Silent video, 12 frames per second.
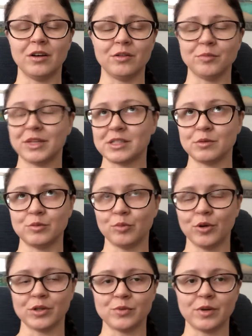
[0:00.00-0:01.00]
message
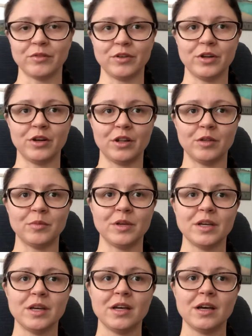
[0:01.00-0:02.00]
boards, whatever you call
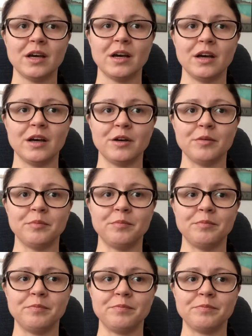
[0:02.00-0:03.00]
them,
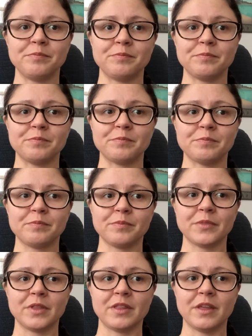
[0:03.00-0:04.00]

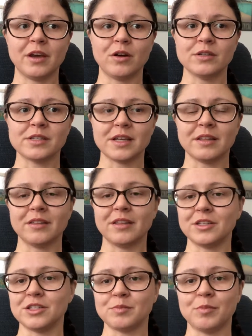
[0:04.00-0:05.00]
they all say that
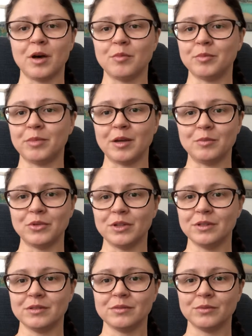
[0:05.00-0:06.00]
they just pop a pain
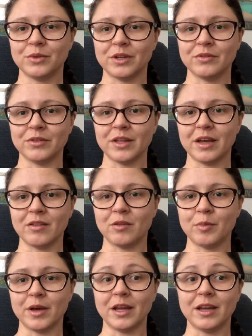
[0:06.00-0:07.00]
pill whenever they have the
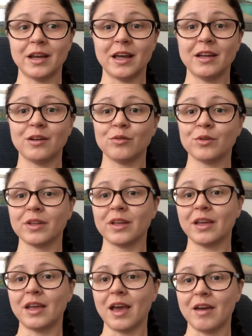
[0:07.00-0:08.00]
pain, and I don't
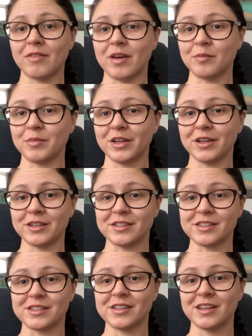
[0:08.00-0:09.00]
really have that
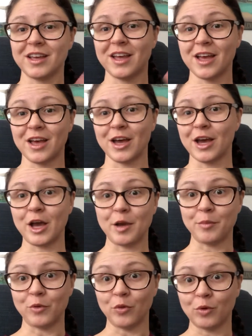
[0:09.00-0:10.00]
because
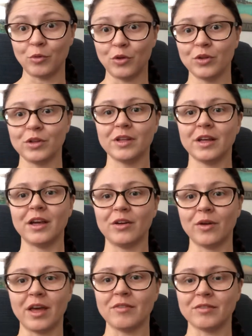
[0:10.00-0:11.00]
I'm normal. I
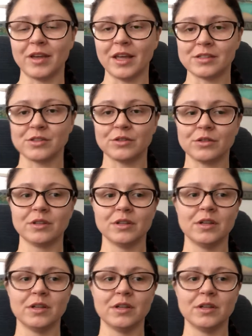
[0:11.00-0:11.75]
don't have cancer.